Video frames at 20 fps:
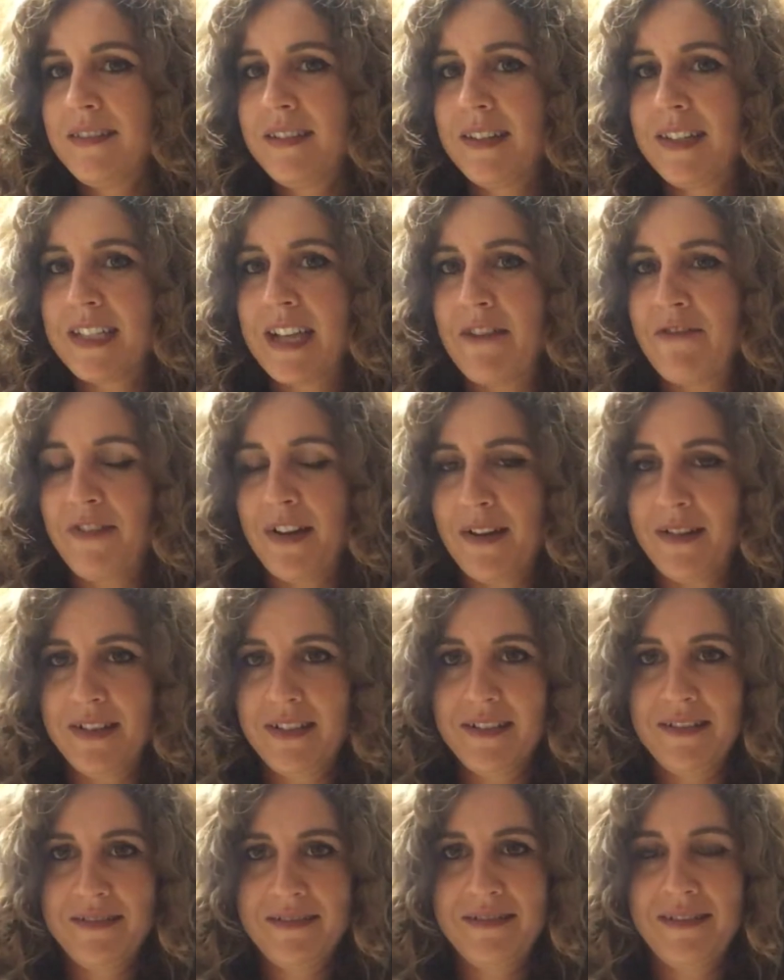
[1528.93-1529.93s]
because I
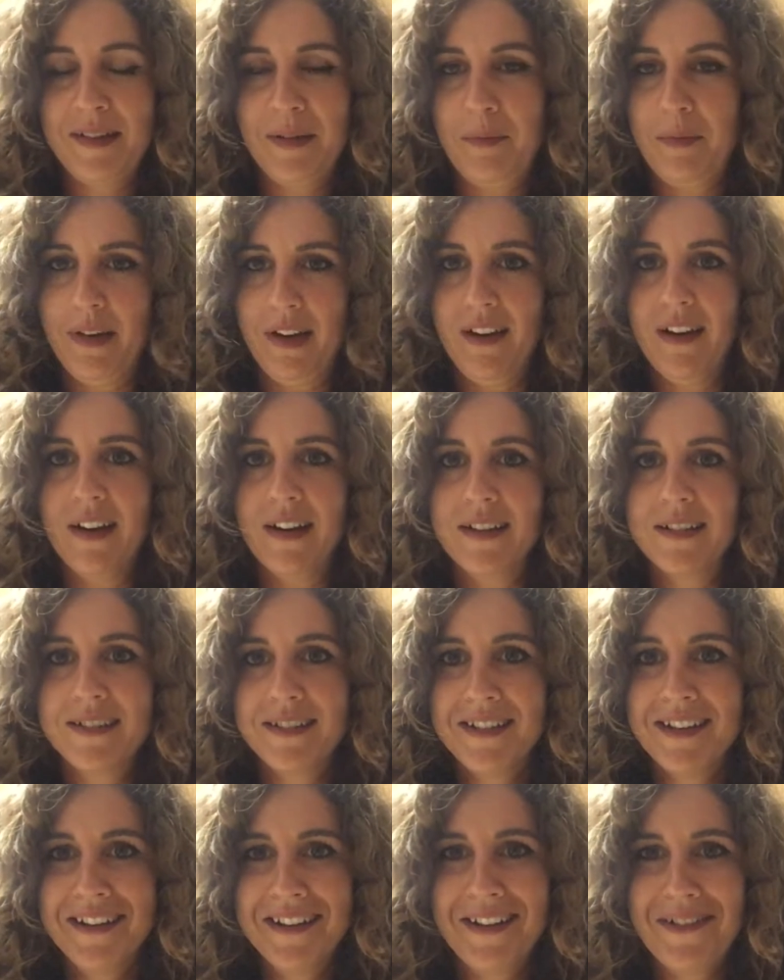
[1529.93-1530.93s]
felt
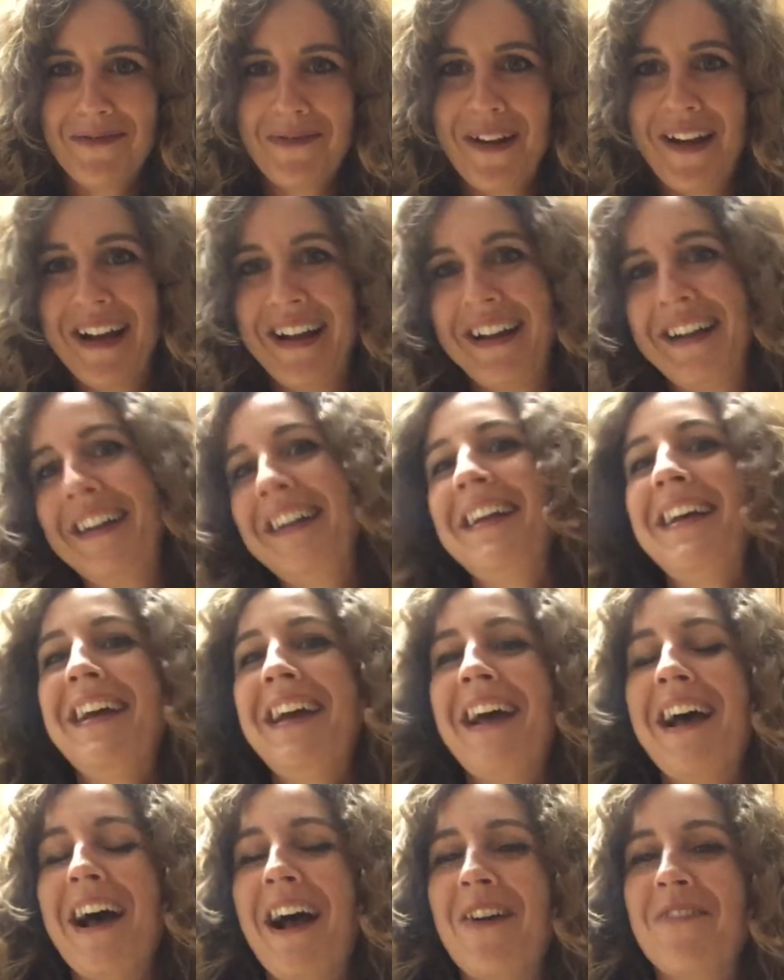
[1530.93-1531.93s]
embarrassed, but
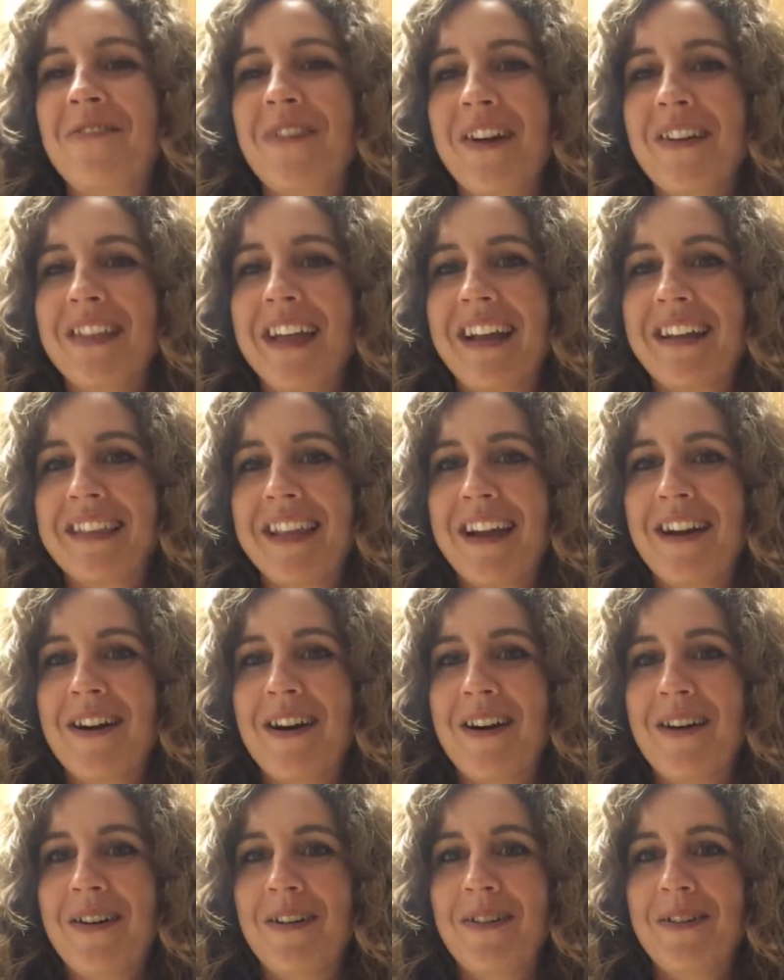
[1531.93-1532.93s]
I felt like they
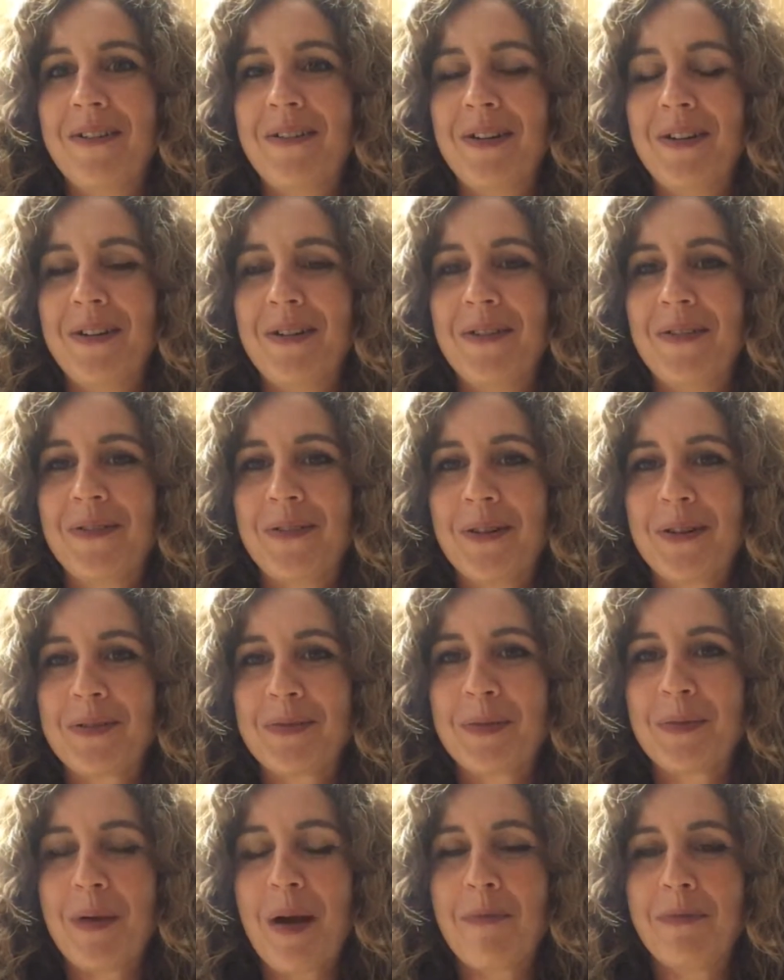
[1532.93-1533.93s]
all, of
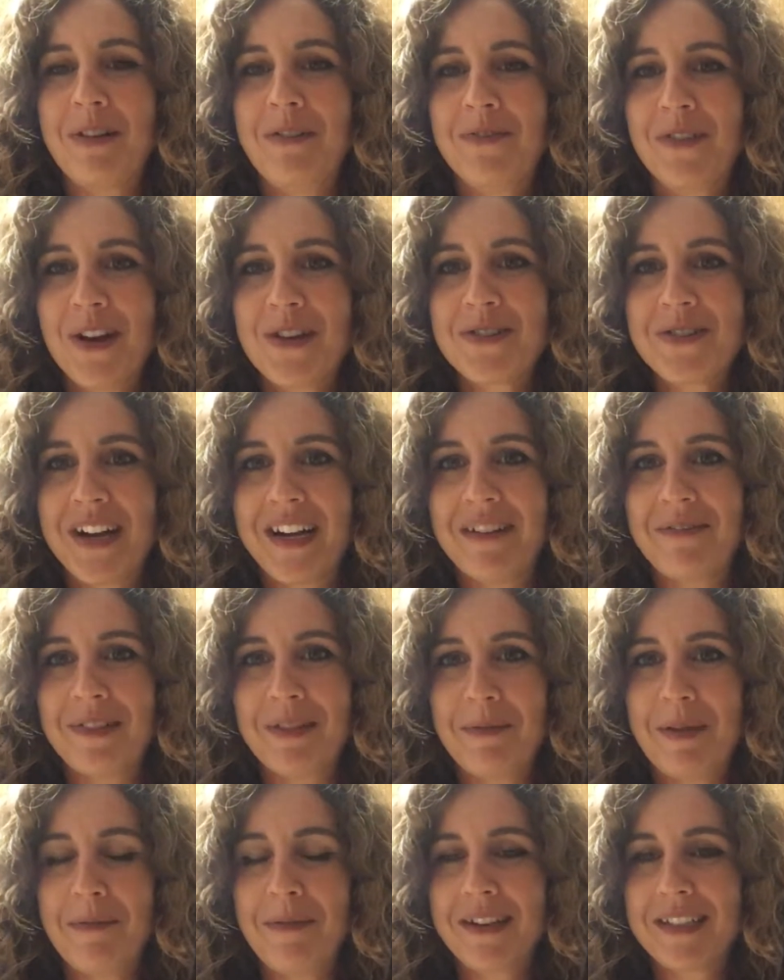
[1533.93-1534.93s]
course, were probably frustrated
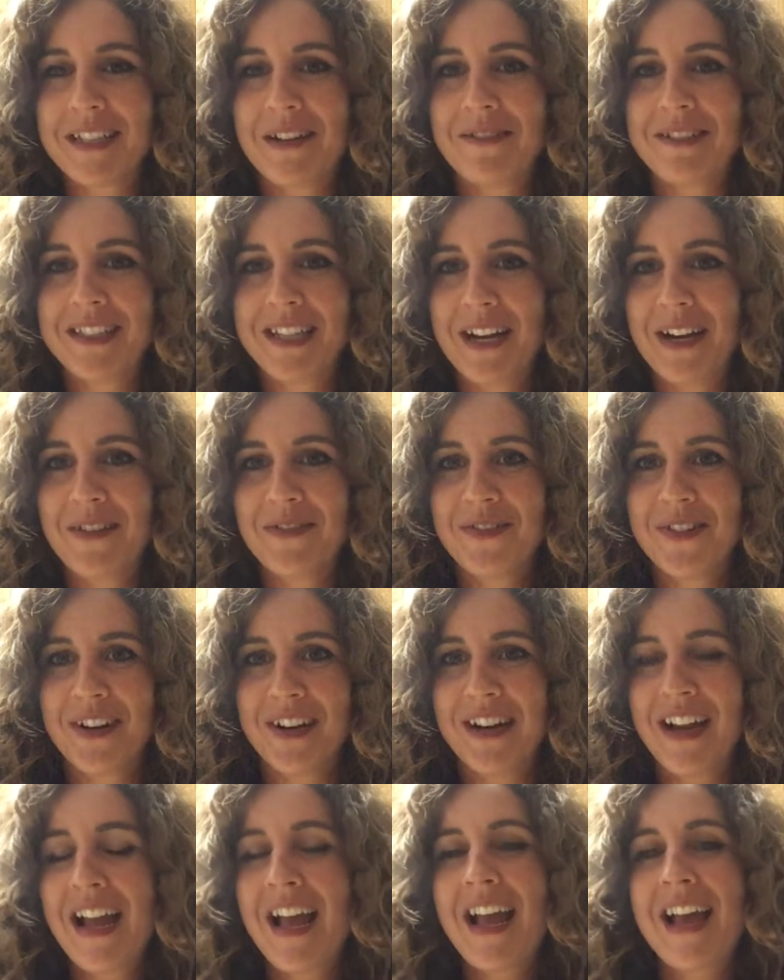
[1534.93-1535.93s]
with me because I was
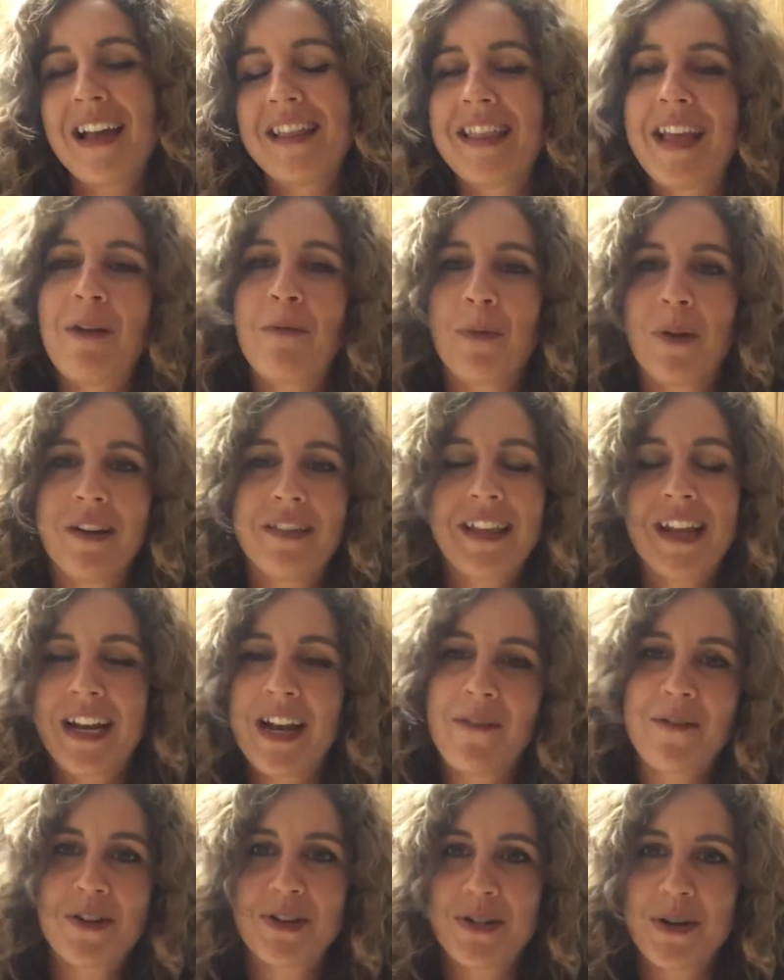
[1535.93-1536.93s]
there and they weren't. They
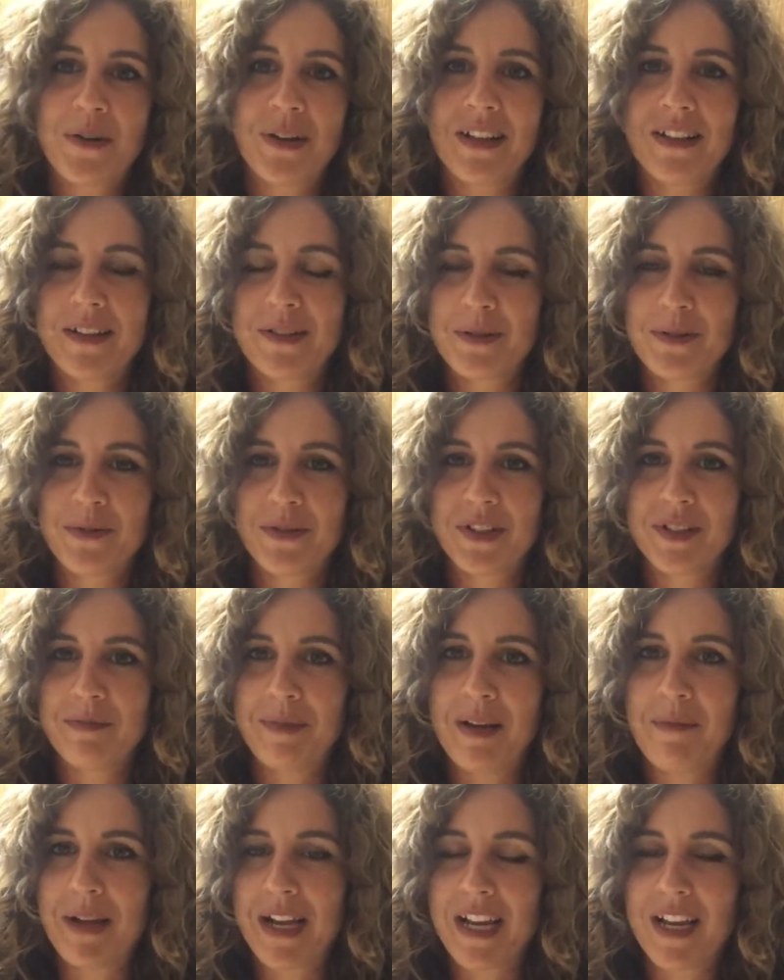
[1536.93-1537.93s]
never showed it. This was just
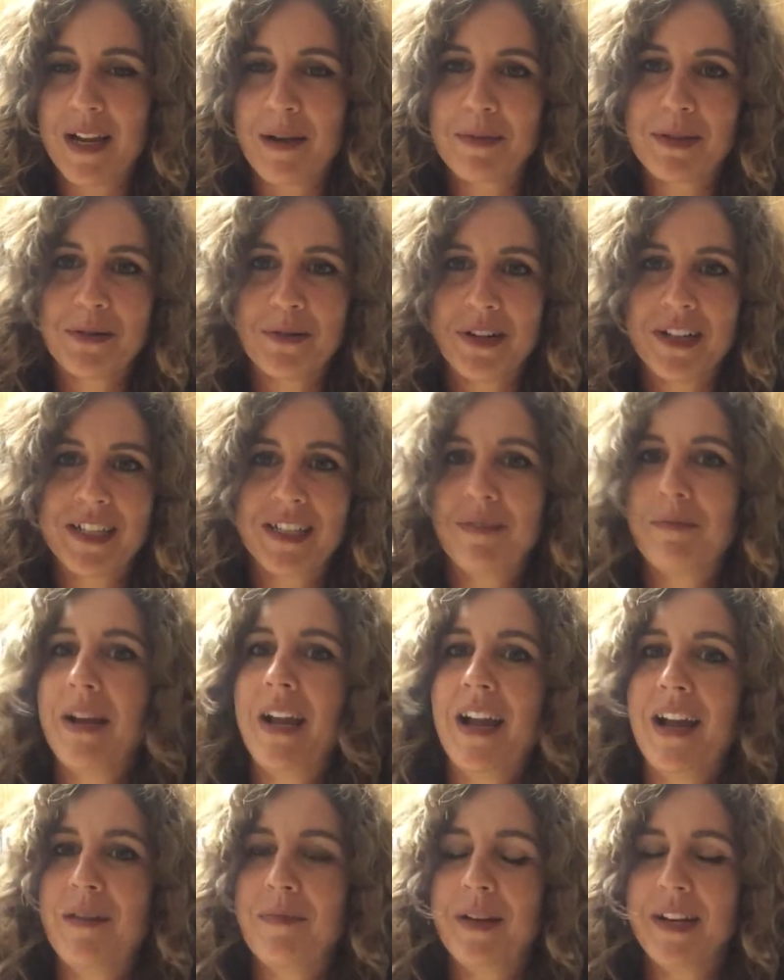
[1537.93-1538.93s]
me making up stories in my
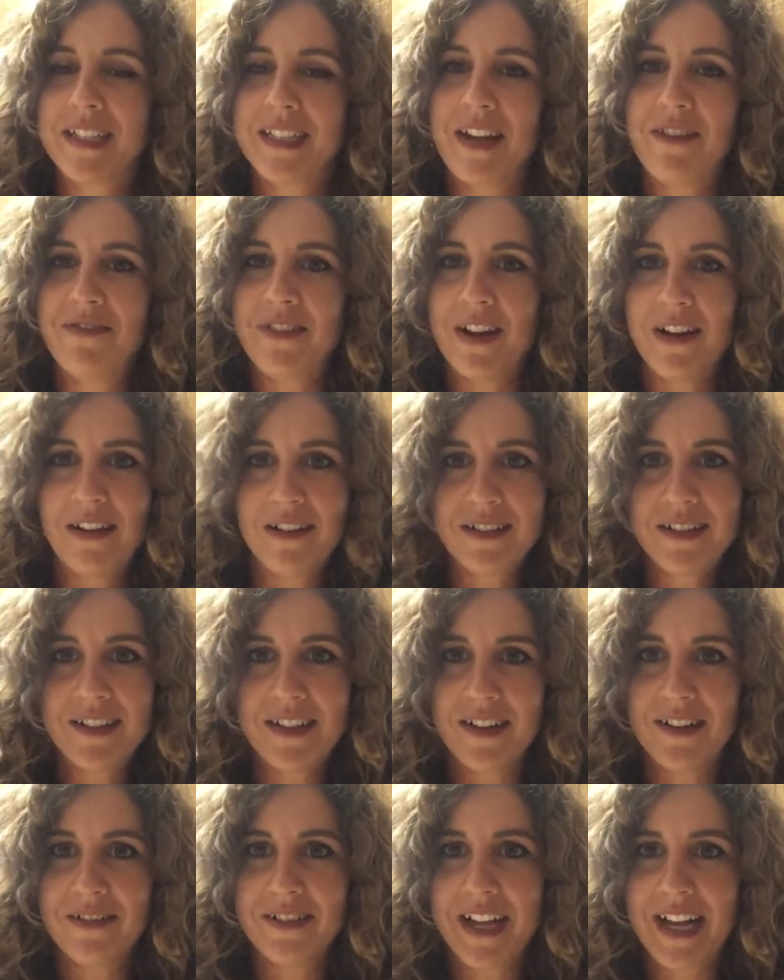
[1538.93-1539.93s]
head because I felt,
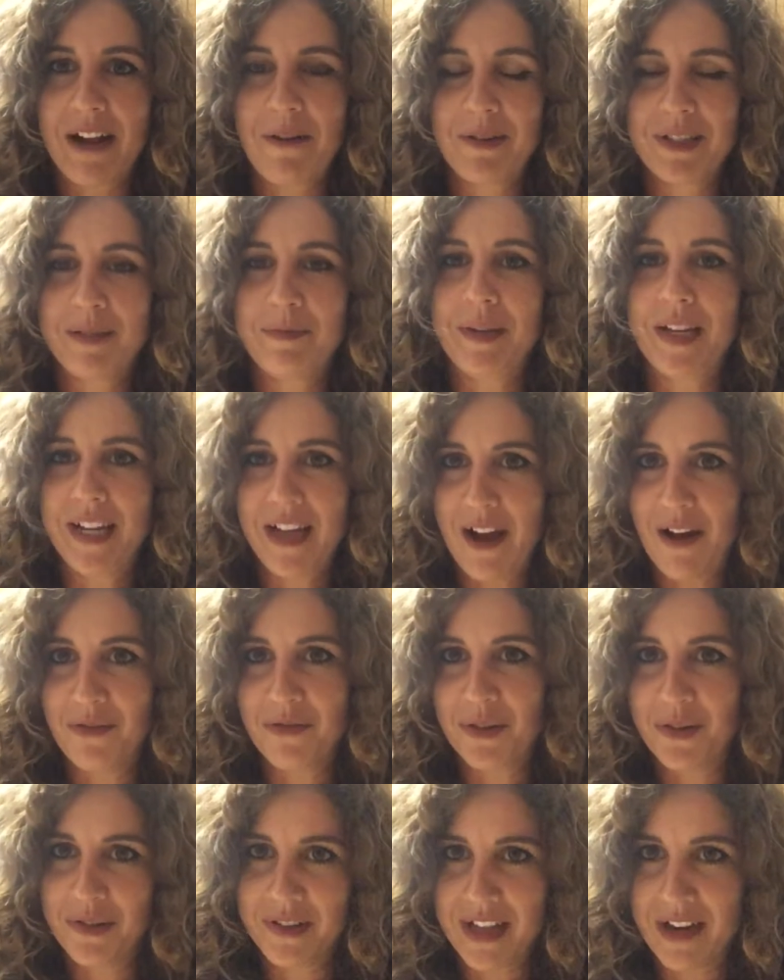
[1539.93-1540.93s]
like I wasn't being
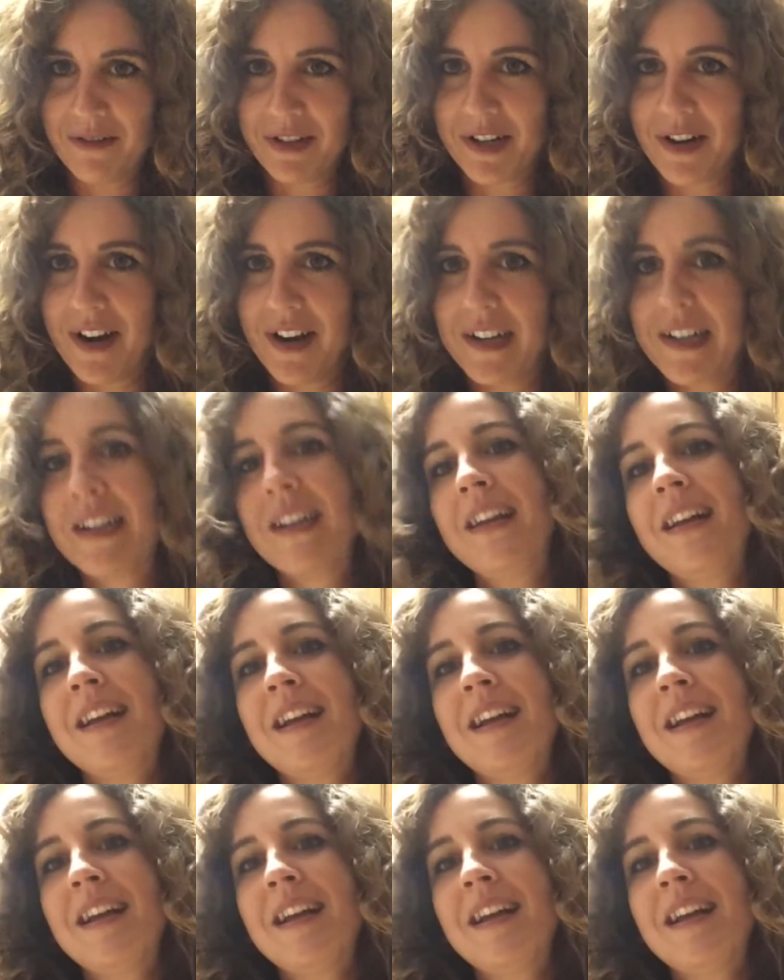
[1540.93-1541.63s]
helpful in that regard.